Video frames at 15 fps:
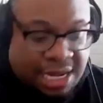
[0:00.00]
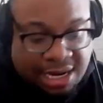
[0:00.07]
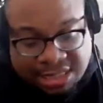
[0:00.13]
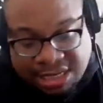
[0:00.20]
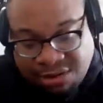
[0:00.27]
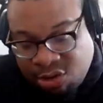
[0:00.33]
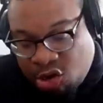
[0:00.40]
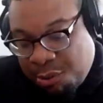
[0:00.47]
this,
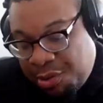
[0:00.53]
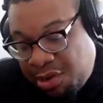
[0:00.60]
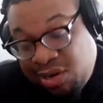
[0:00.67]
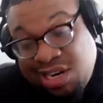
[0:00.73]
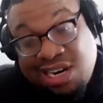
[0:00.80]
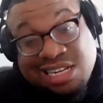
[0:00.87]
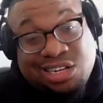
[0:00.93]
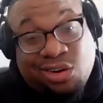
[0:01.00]
Living Corporate really
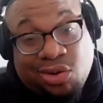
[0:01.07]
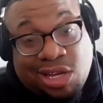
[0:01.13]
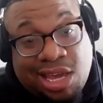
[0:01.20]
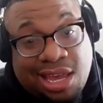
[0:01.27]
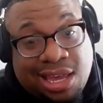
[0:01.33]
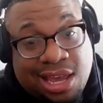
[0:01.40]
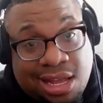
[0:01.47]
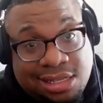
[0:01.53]
doesn't create
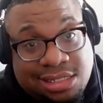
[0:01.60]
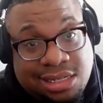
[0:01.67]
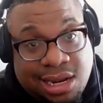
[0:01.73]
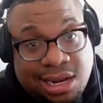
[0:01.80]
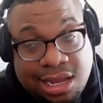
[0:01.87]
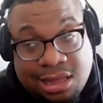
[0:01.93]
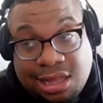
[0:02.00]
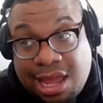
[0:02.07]
content
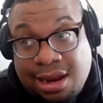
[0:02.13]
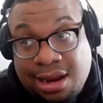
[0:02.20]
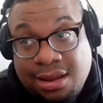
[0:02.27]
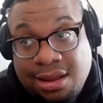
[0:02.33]
like that.